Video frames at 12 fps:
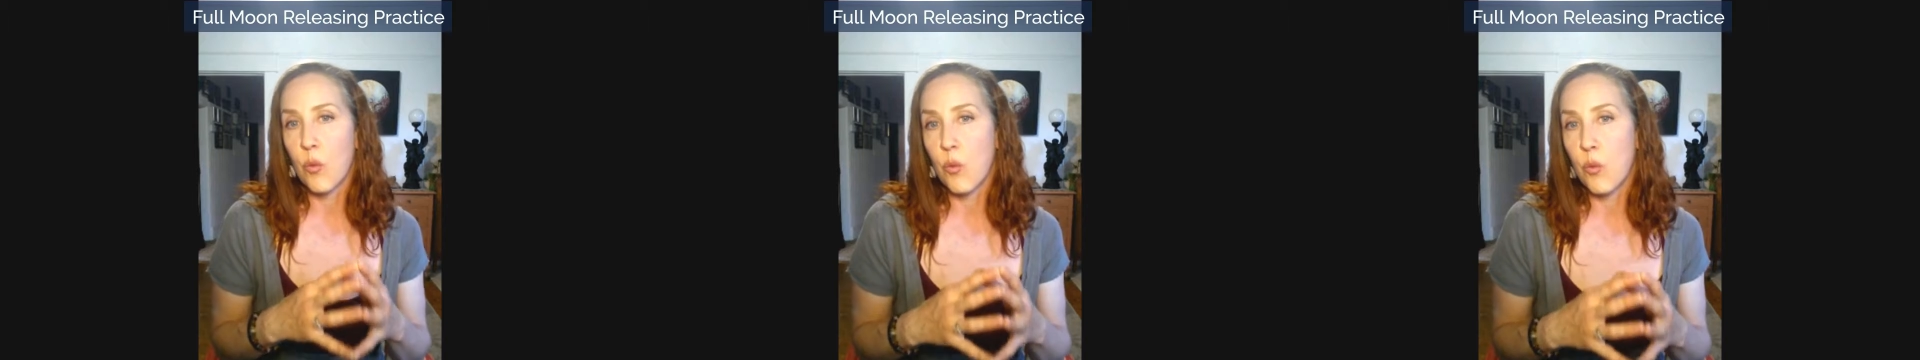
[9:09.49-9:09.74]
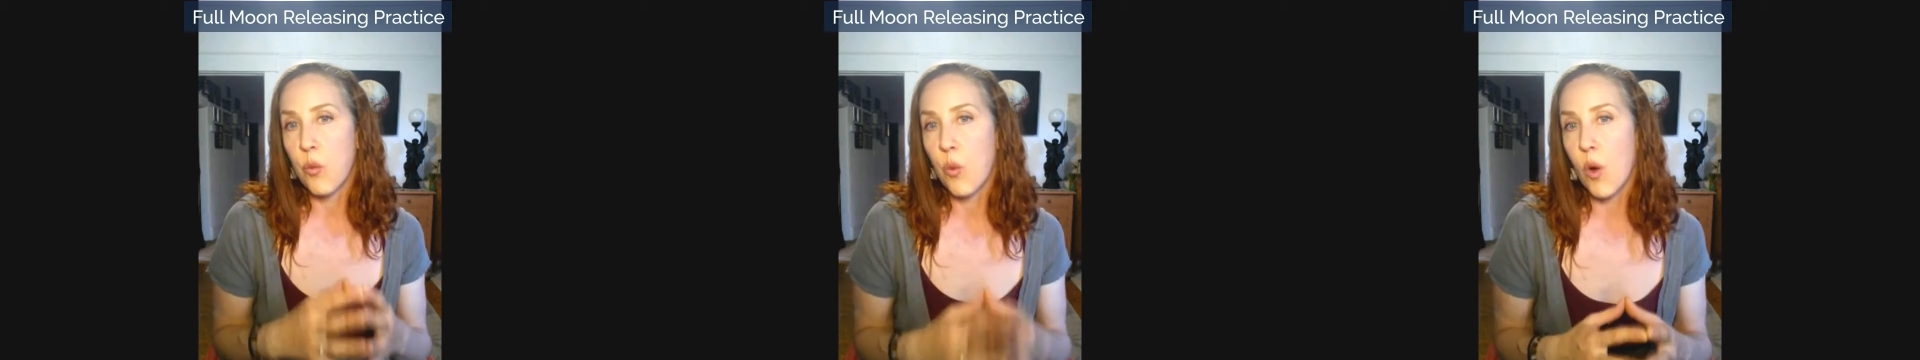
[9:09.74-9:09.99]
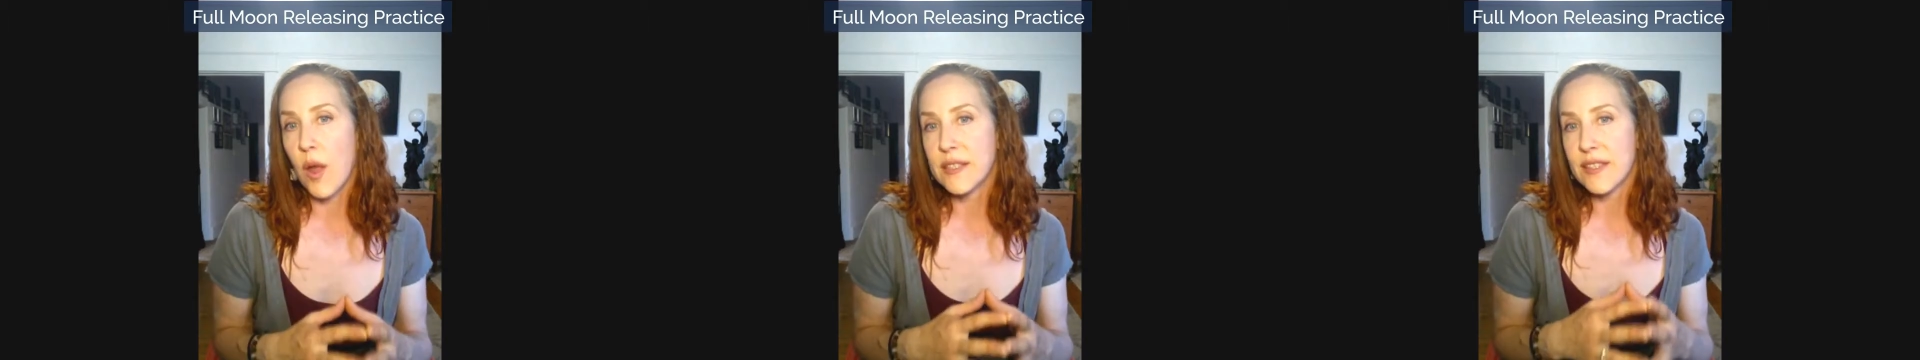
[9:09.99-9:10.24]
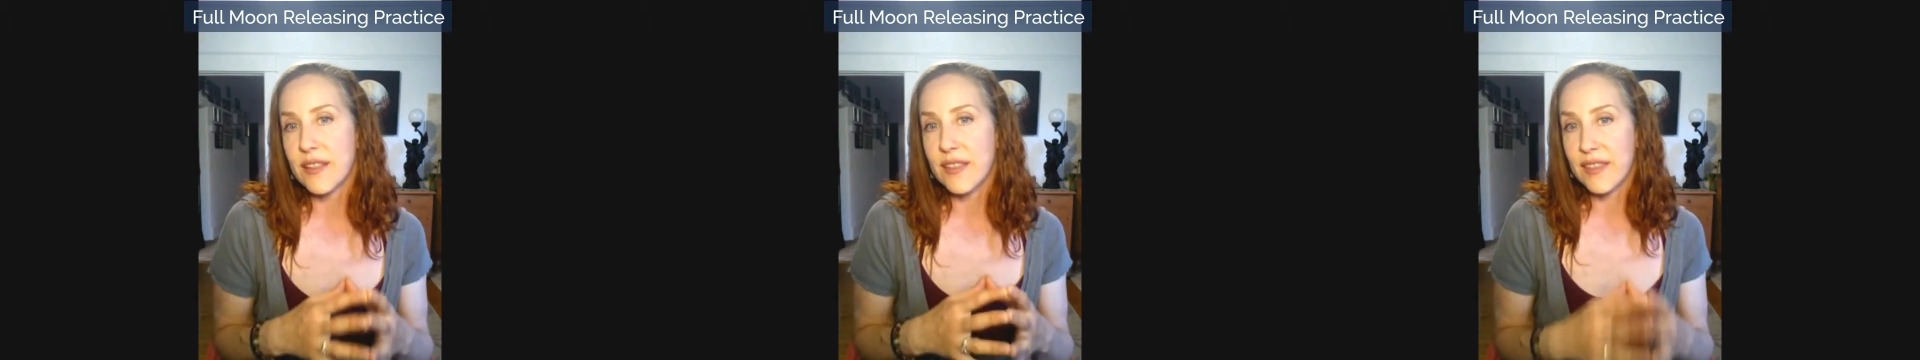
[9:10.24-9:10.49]

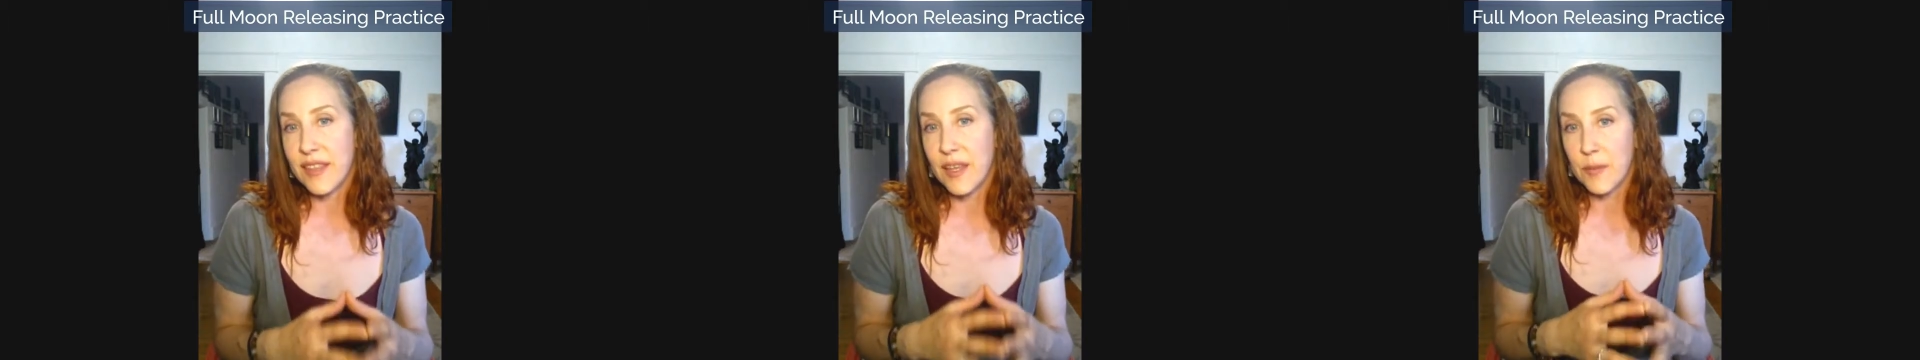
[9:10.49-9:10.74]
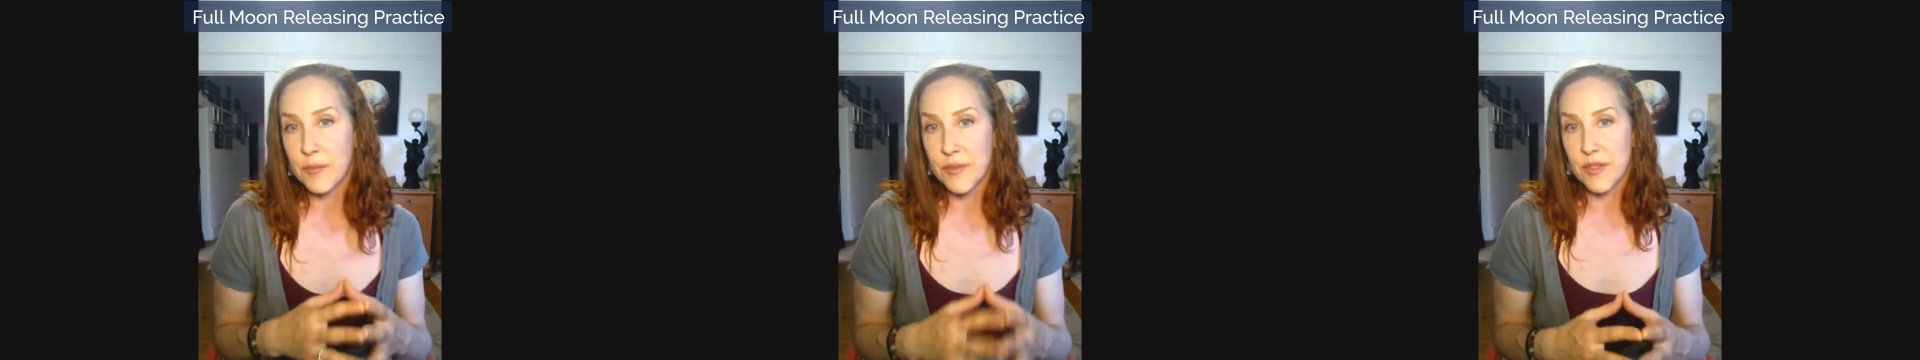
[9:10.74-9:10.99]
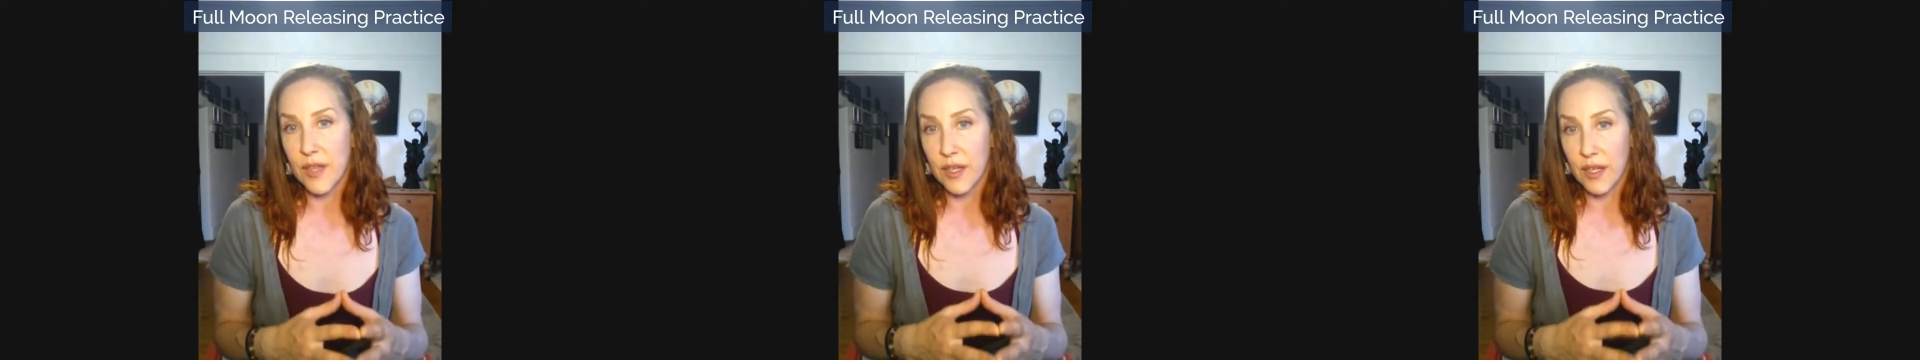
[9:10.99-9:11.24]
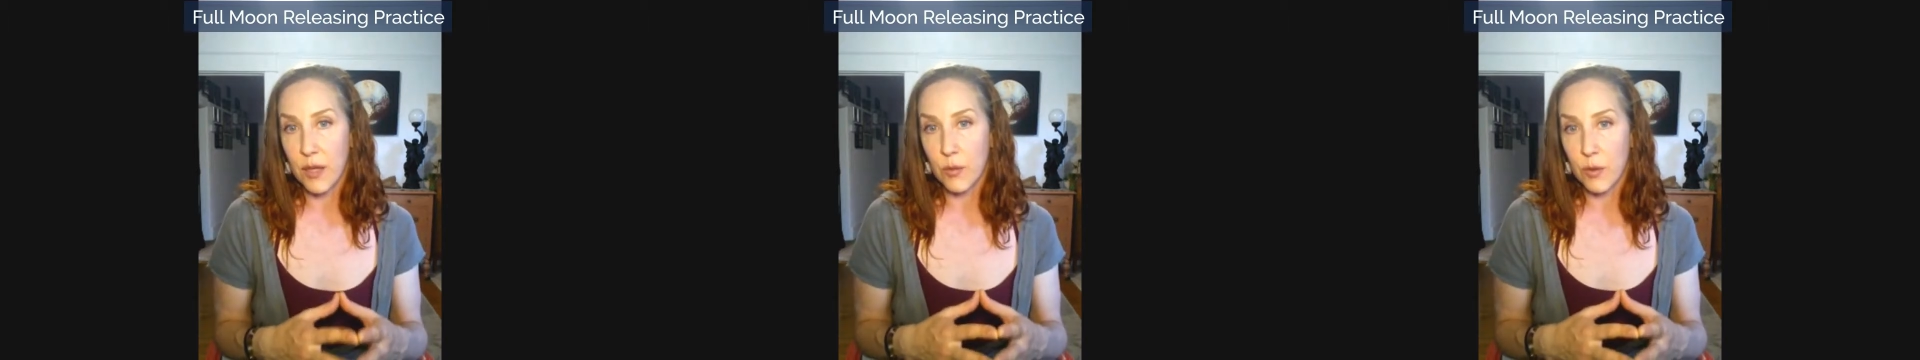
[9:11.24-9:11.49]
what themes
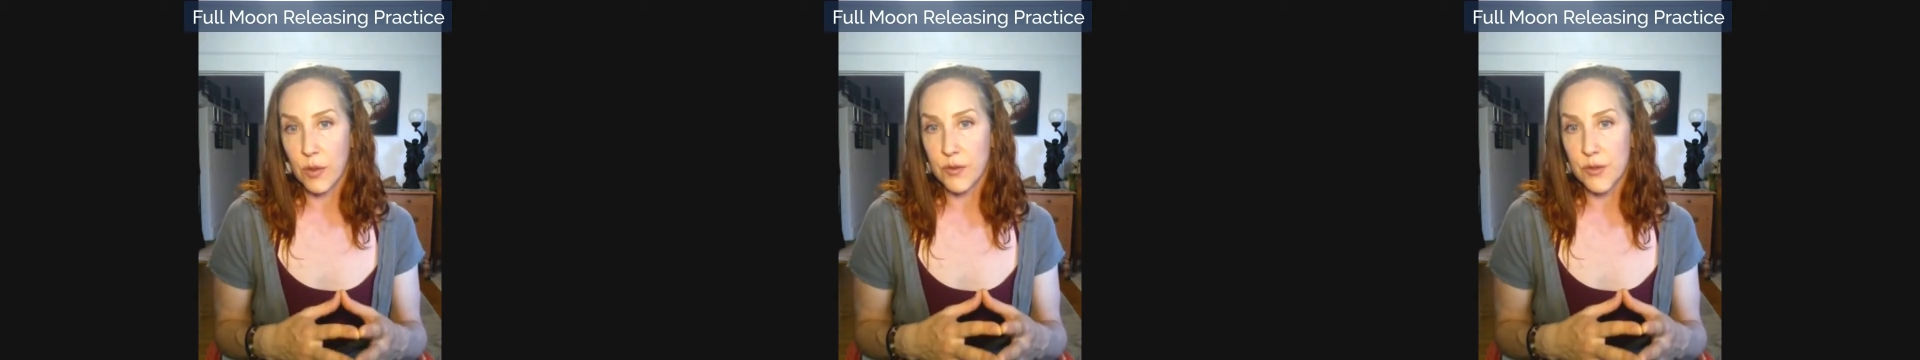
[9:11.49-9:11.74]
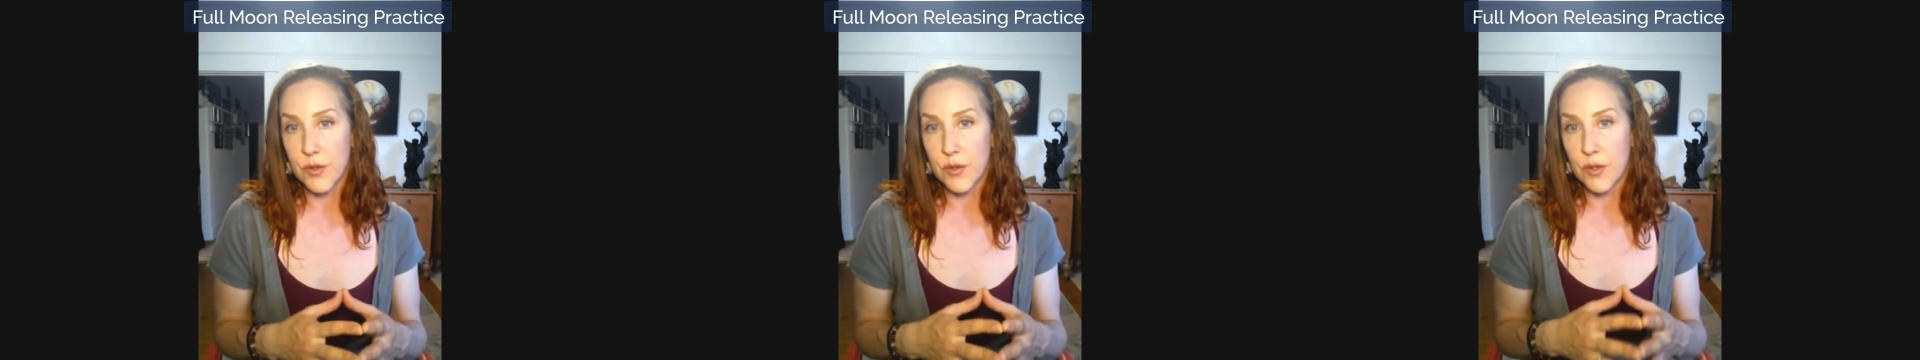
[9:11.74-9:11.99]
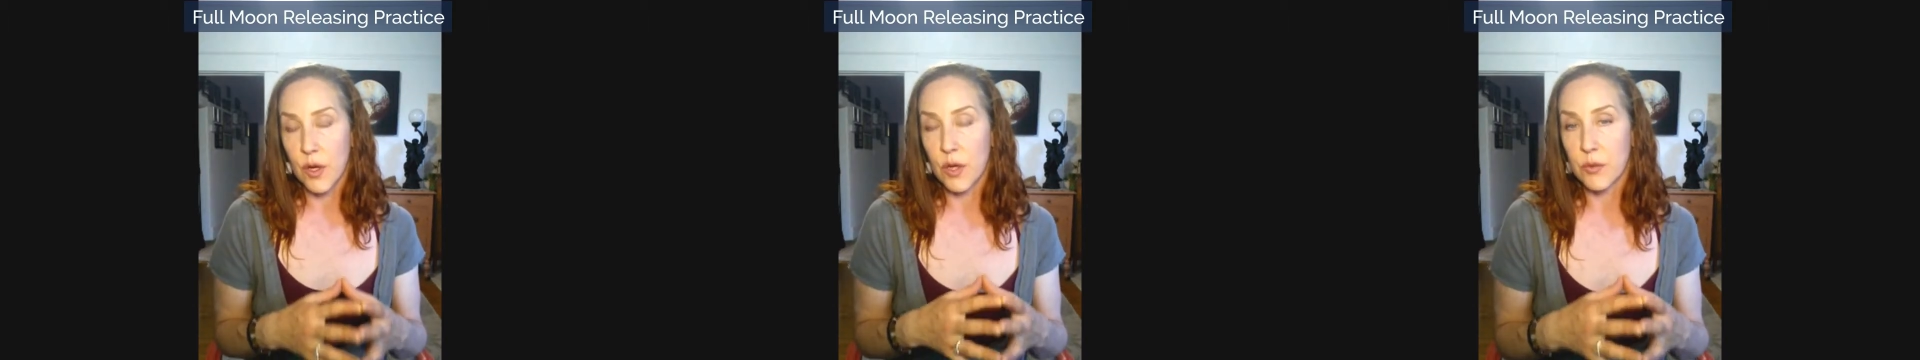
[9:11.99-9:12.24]
and keywords